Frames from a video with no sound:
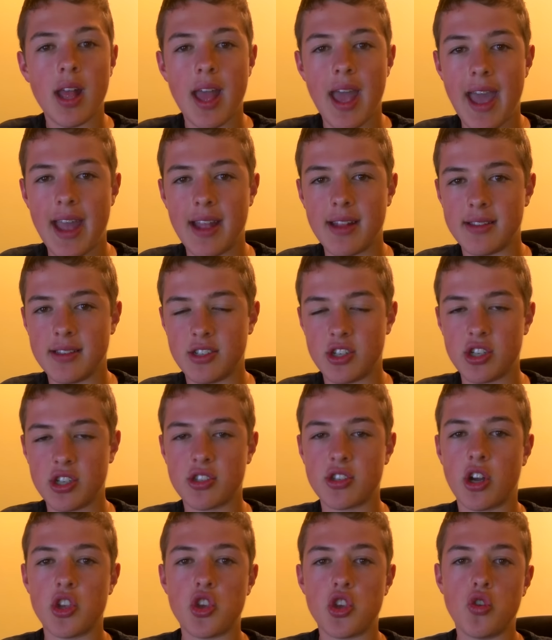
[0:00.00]
and
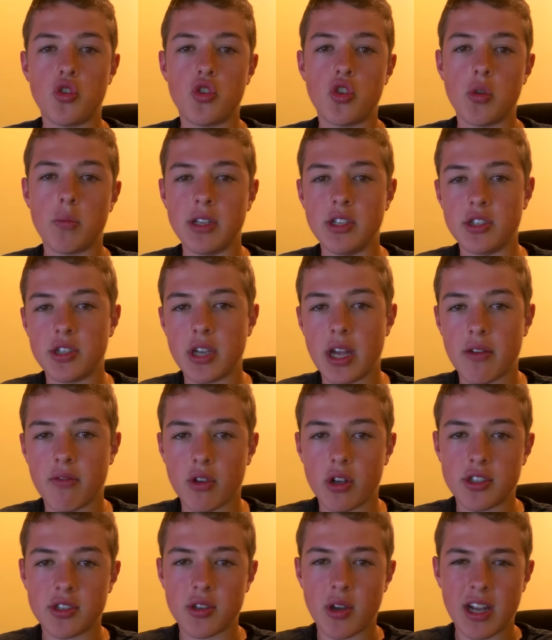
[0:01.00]
just on YouTube in
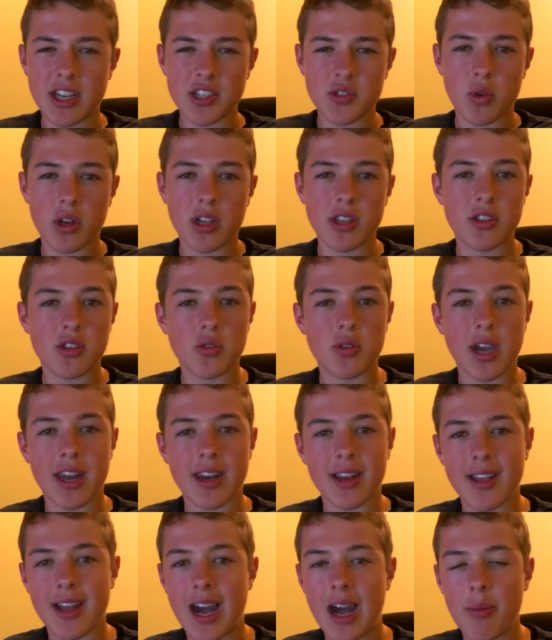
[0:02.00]
general. So I just wanted to
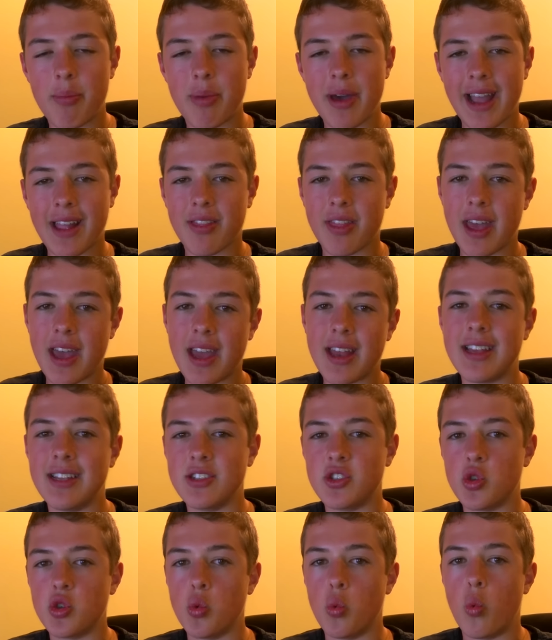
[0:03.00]
kind of compact that
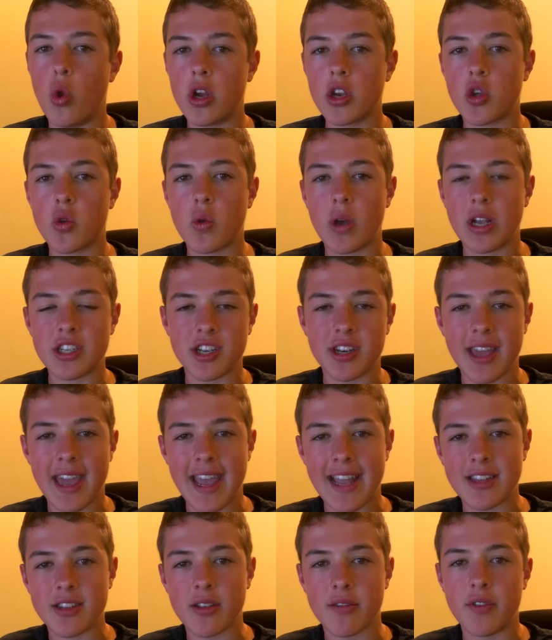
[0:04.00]
into one question and
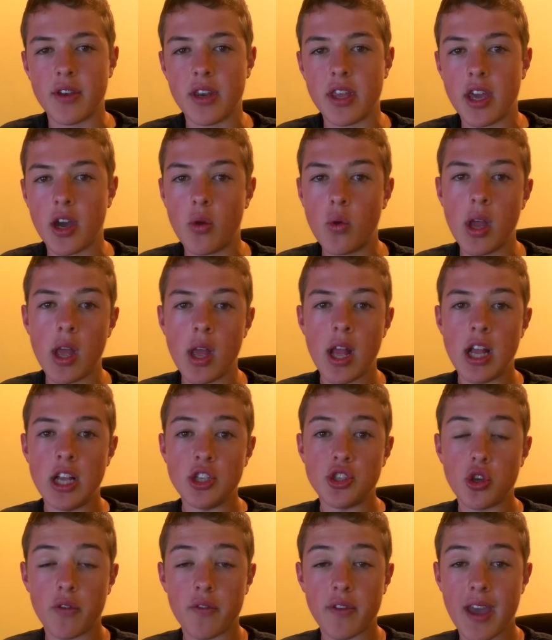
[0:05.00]
answer video.
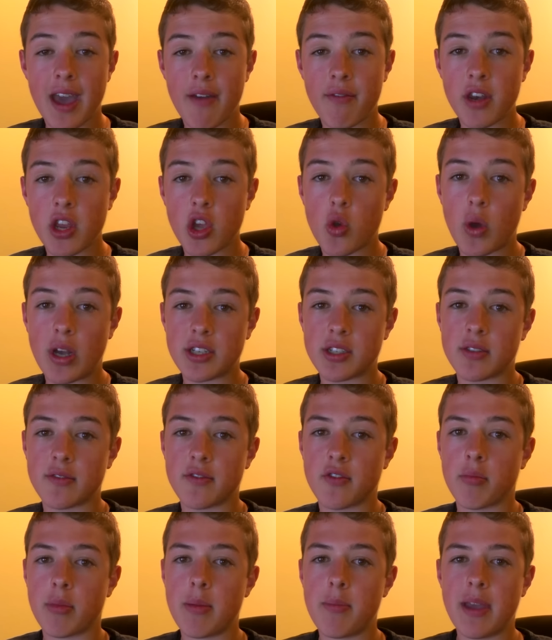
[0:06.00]
So if you have any questions
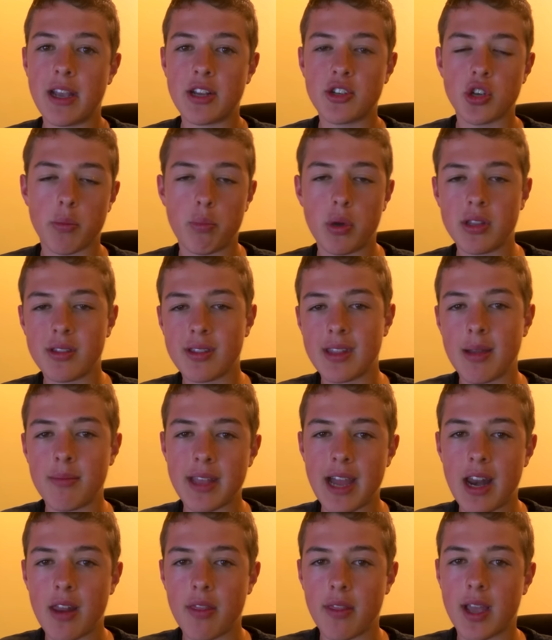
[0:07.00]
for me, make sure to put them
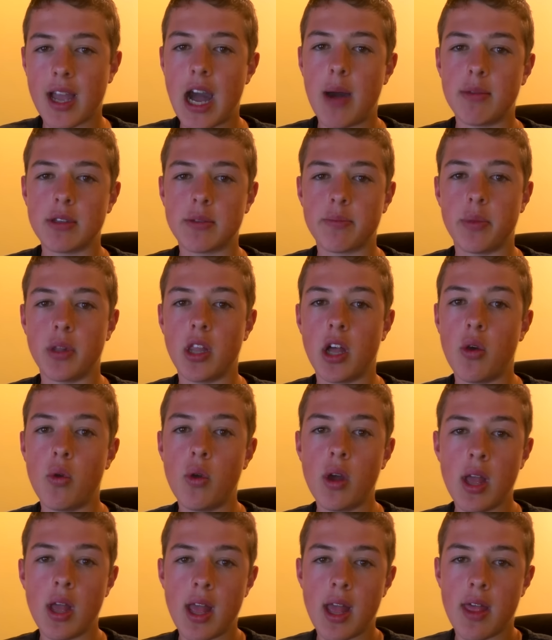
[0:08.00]
down in the comments
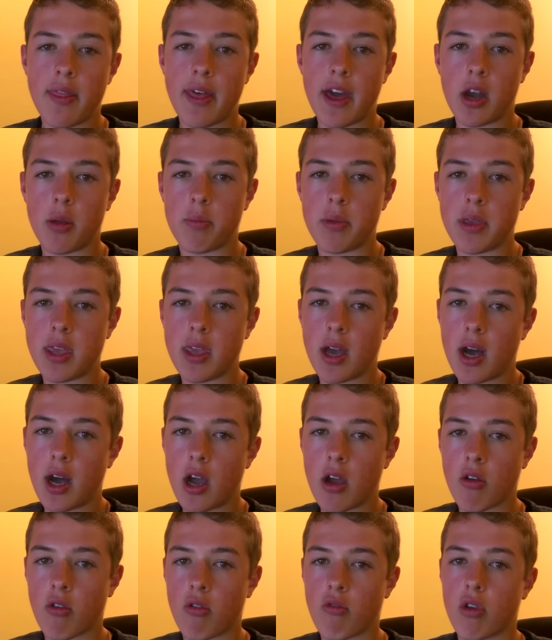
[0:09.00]
below. That'll be
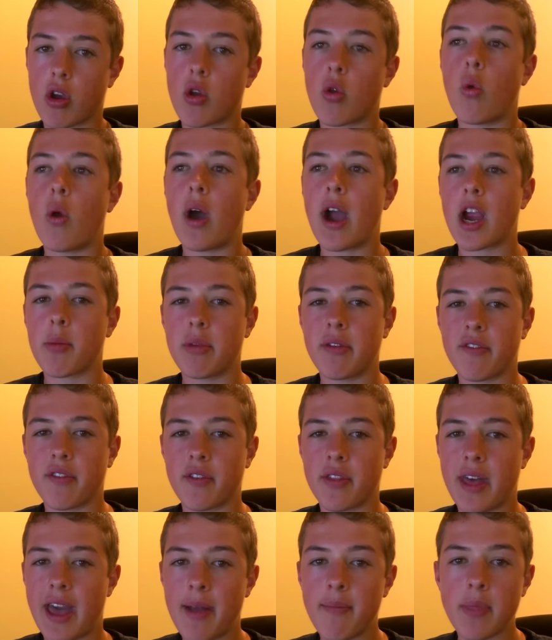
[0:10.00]
a requirement
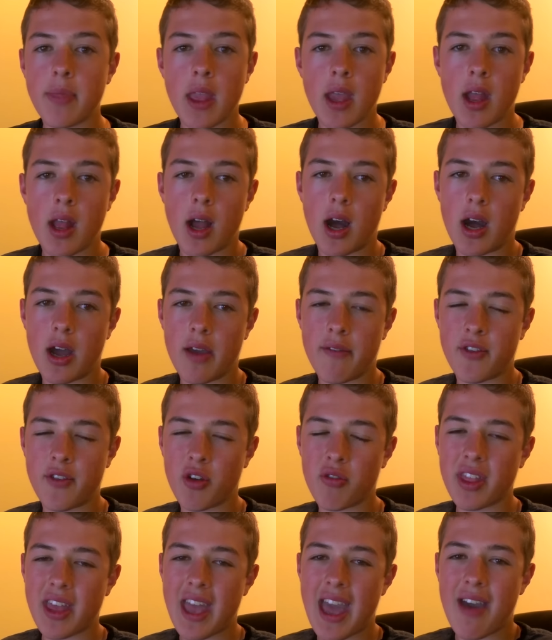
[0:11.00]
for that. If you
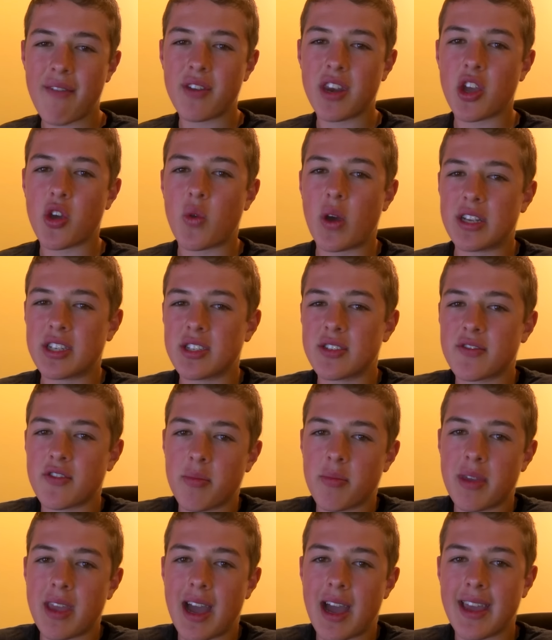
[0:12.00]
don't really have any questions
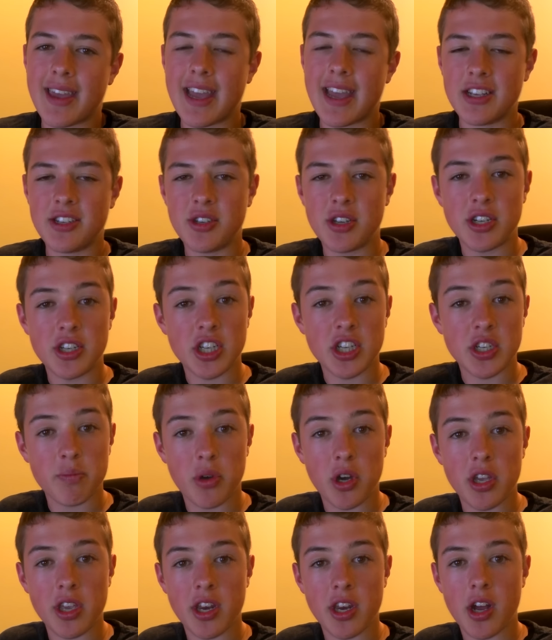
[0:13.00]
for me, I guess you could just
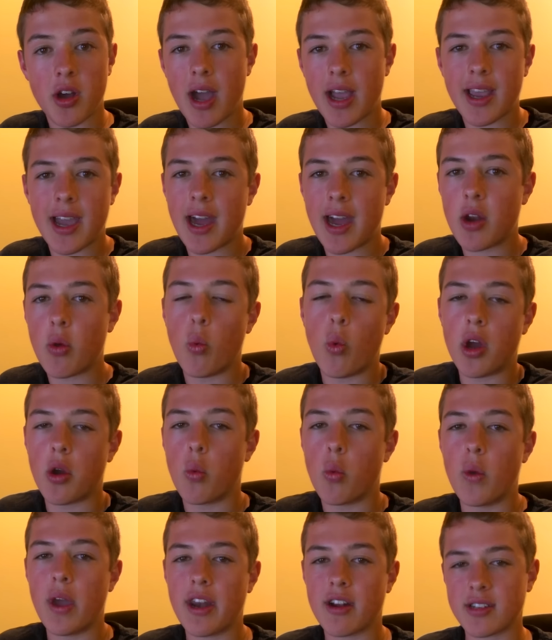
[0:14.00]
put, you know, I kind of want
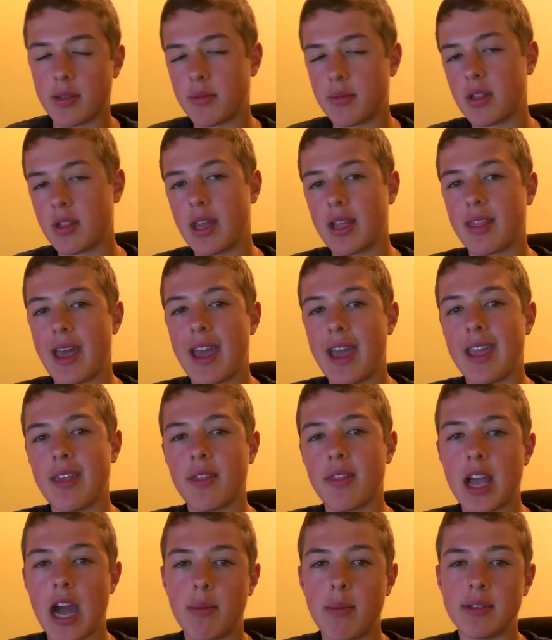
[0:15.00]
to win or something like that in
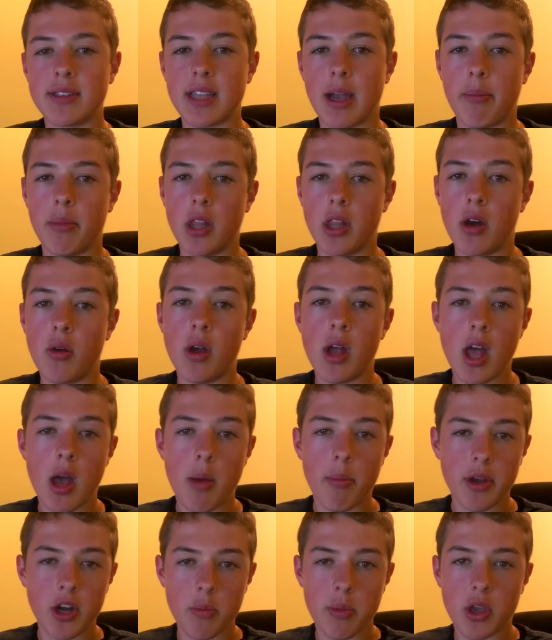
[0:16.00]
the comments down below.
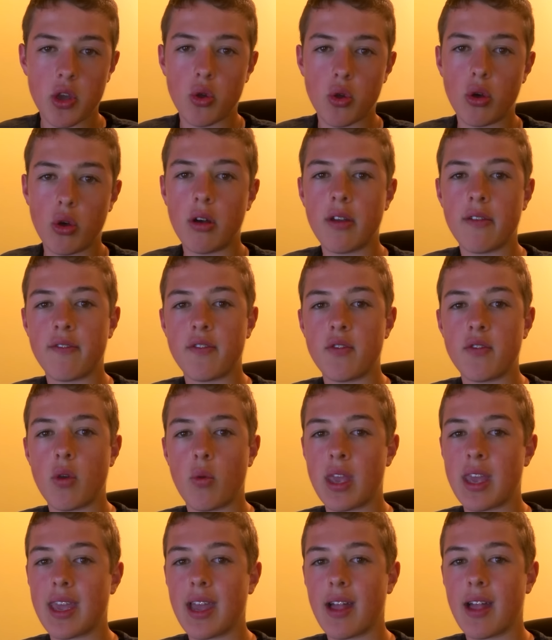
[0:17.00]
But it would be cool if
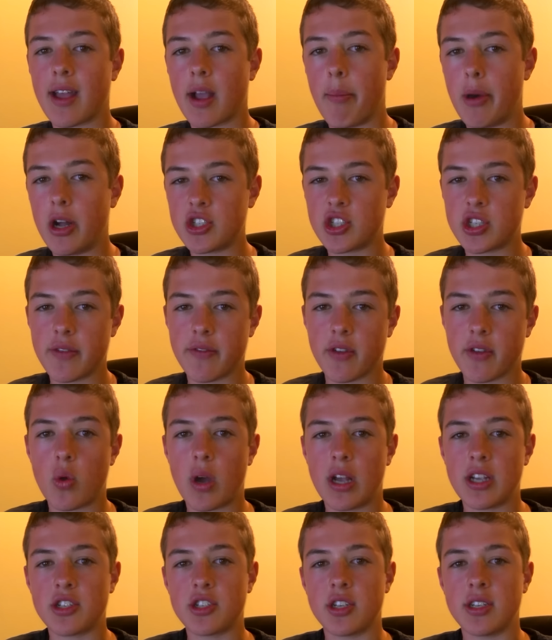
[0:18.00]
we could get like a bunch of different
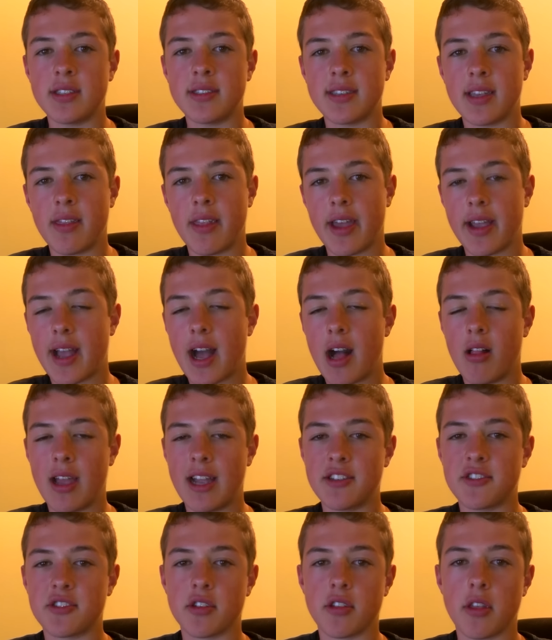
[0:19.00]
questions, and like I'll
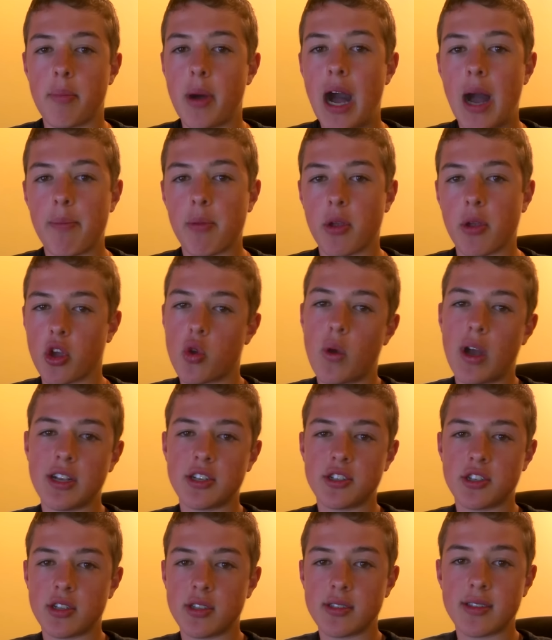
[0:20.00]
answer the popular
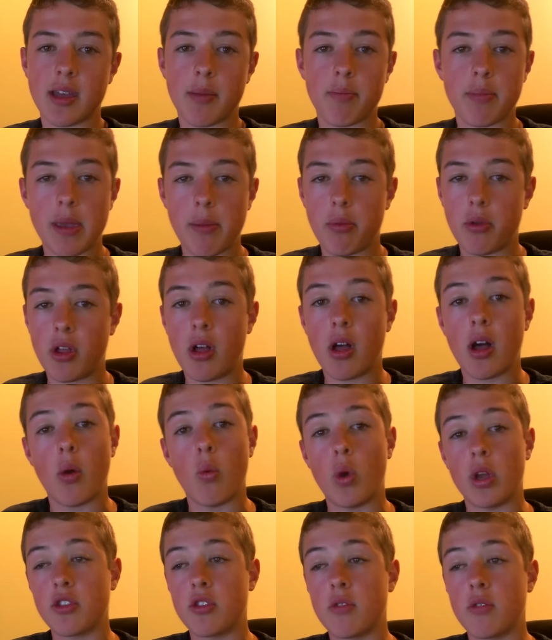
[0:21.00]
questions that people
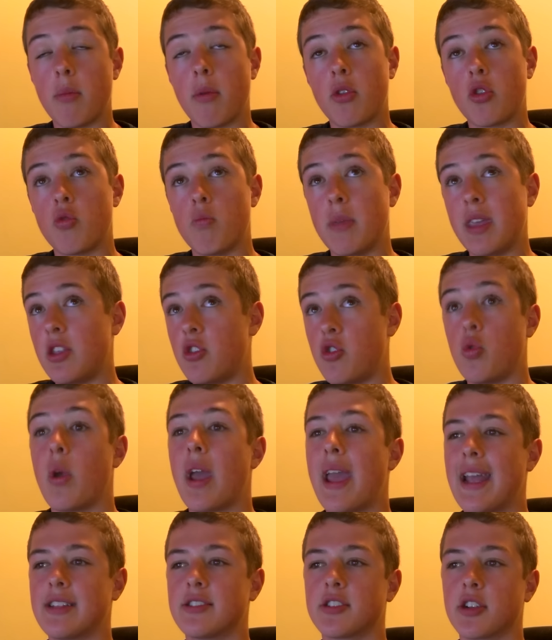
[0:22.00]
want me to
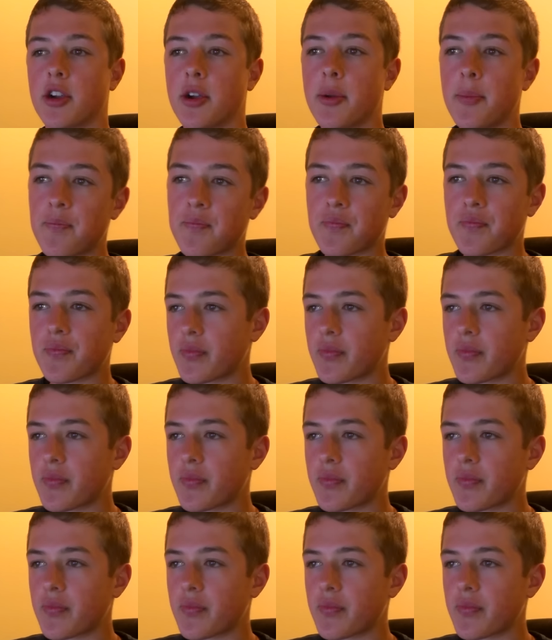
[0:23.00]
answer.